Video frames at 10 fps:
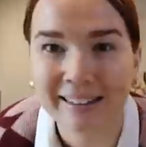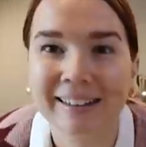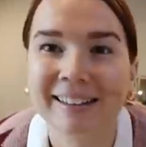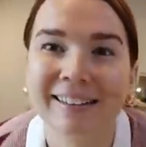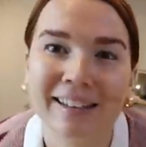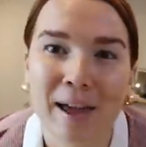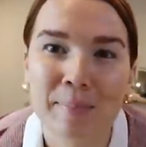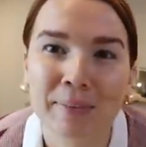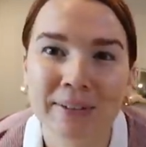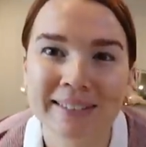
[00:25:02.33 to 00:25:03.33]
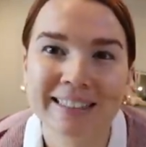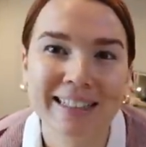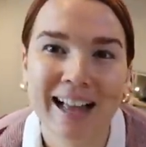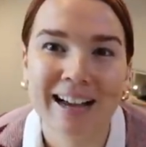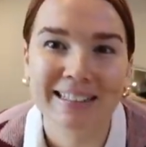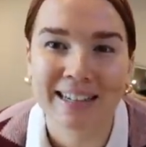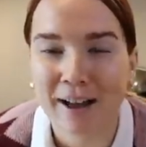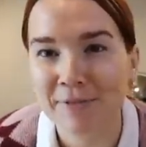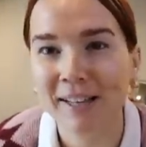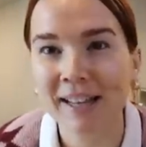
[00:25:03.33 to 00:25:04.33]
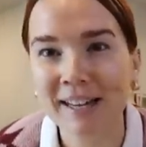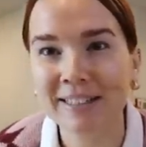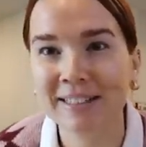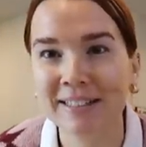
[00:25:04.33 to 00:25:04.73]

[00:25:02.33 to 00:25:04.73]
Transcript: in a clip. Classic. I feel like